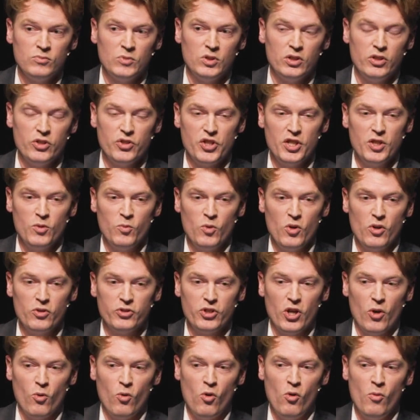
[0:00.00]
You see the
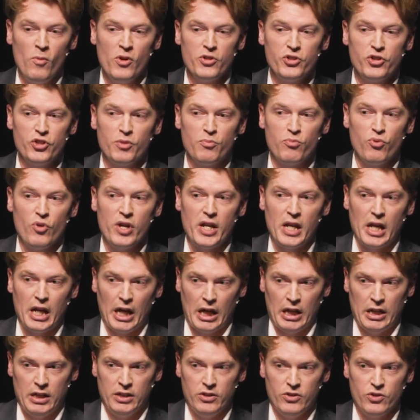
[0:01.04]
world go almost to the brink.